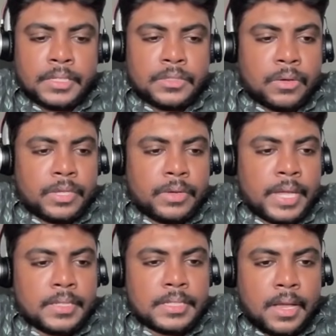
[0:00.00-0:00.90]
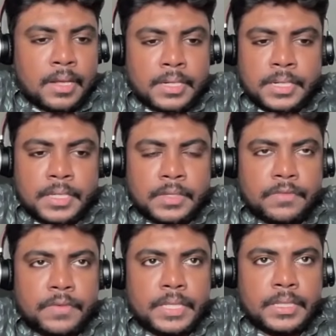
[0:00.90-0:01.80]
So you can start
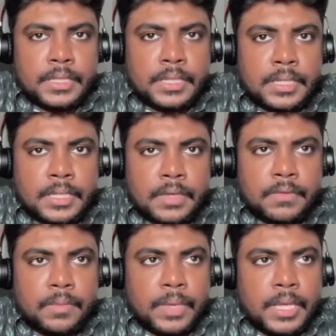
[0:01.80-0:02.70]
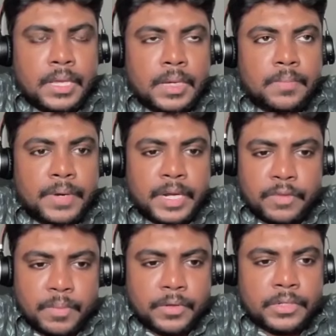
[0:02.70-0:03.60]
with giving me a brief
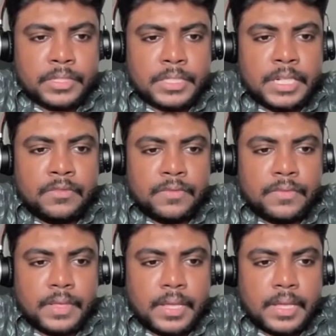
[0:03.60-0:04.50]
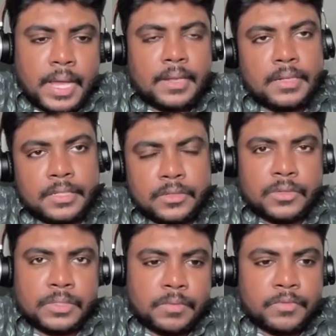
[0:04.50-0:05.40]
about yourself and
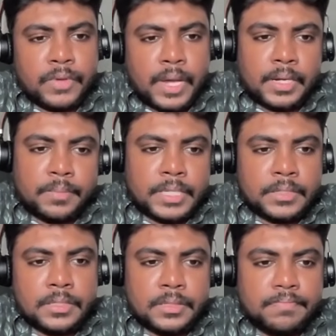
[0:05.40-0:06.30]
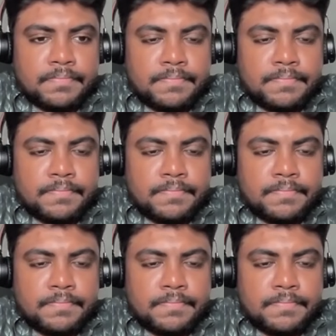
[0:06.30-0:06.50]
also some of your academics.